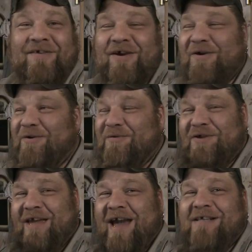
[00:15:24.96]
So
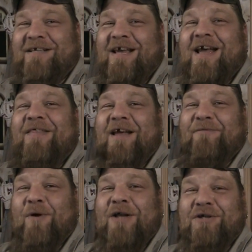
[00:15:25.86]
you guys, thanks
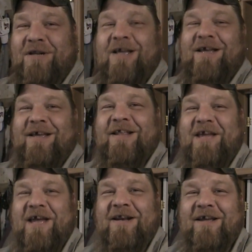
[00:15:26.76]
for watching. In
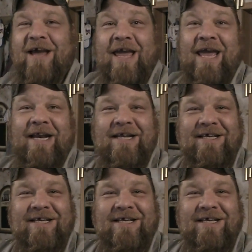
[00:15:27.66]
the end, again.